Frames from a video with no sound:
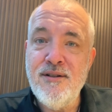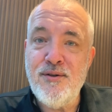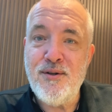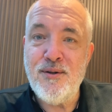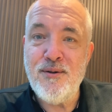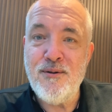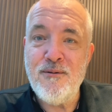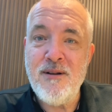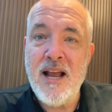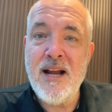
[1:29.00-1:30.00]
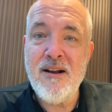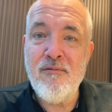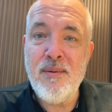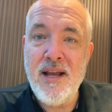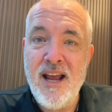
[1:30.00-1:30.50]
to
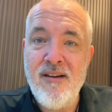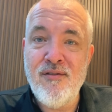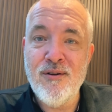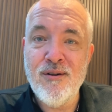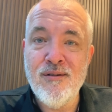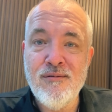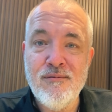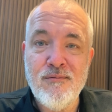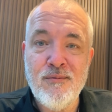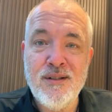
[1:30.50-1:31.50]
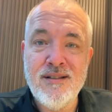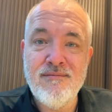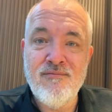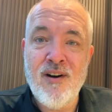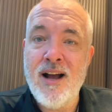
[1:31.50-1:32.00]
negative behavior
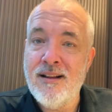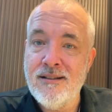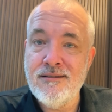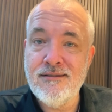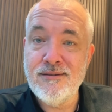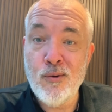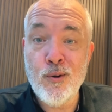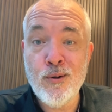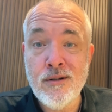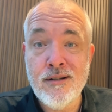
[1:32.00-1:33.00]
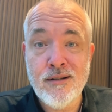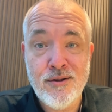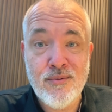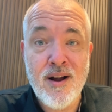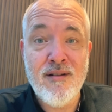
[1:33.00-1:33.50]
with violence or the
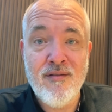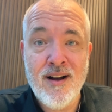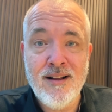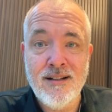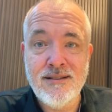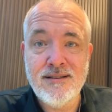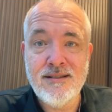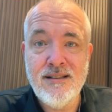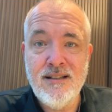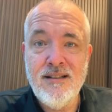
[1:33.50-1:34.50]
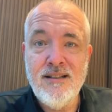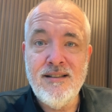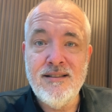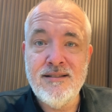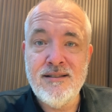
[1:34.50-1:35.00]
threat of violence.
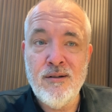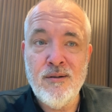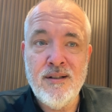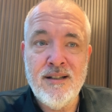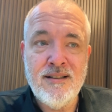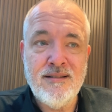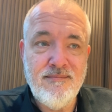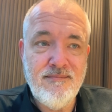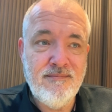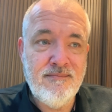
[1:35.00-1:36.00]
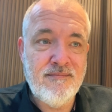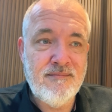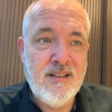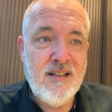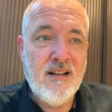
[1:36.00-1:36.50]
And so
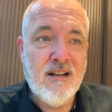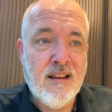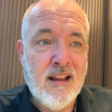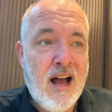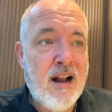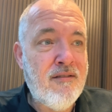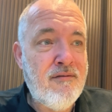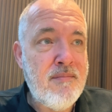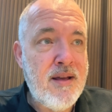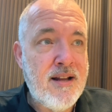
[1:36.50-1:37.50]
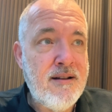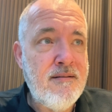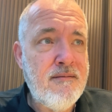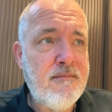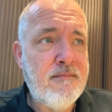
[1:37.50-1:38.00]
a lot of
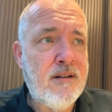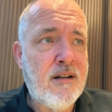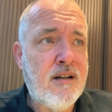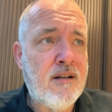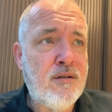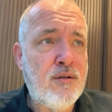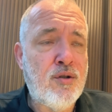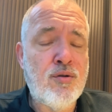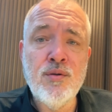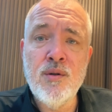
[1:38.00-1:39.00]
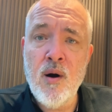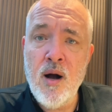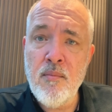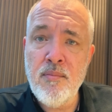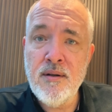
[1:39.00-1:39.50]
men who grew
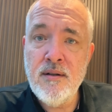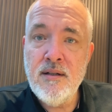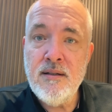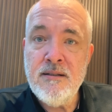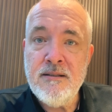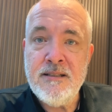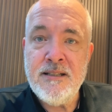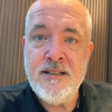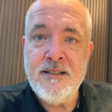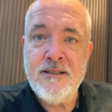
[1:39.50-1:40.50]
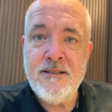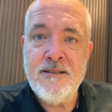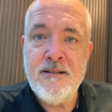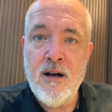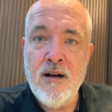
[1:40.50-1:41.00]
up
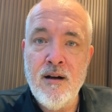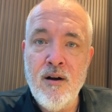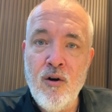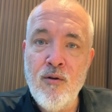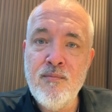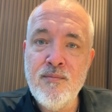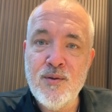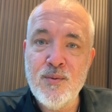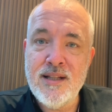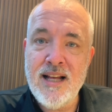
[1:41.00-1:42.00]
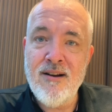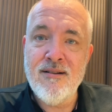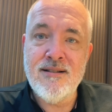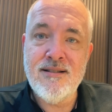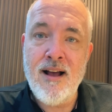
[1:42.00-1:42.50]
in homes without
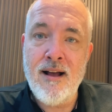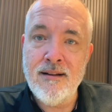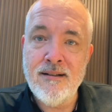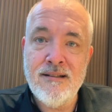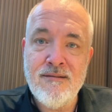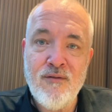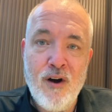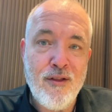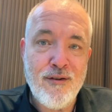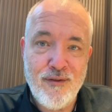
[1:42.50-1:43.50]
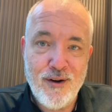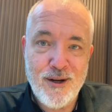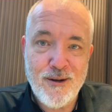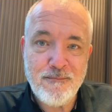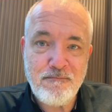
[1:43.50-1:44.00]
a solid father
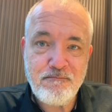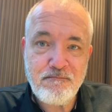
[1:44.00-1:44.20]
figure